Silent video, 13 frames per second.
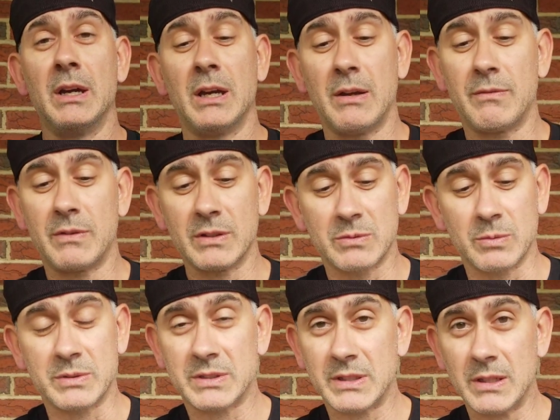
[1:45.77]
if this
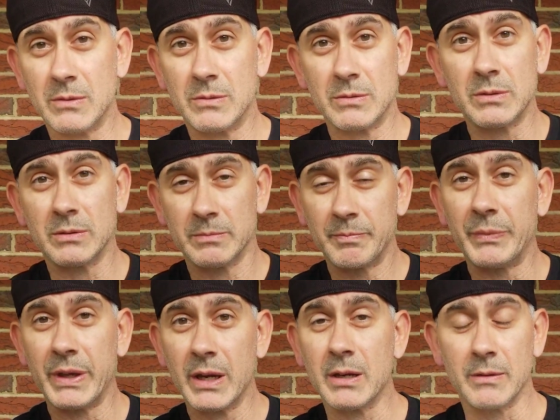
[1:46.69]
was sealed,
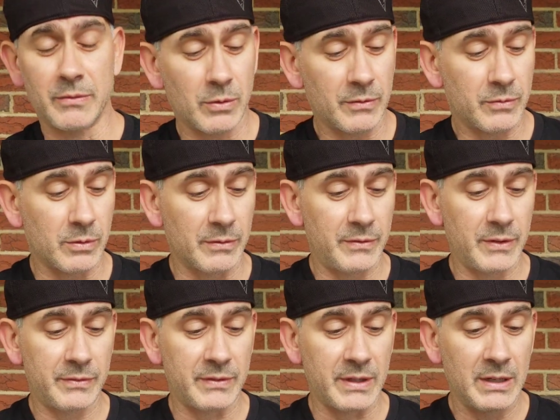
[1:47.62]
yeah,
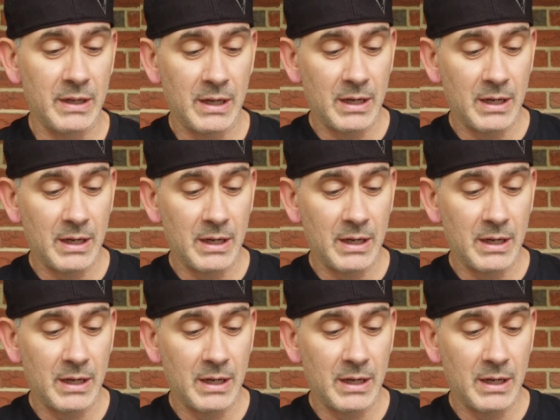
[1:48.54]
450.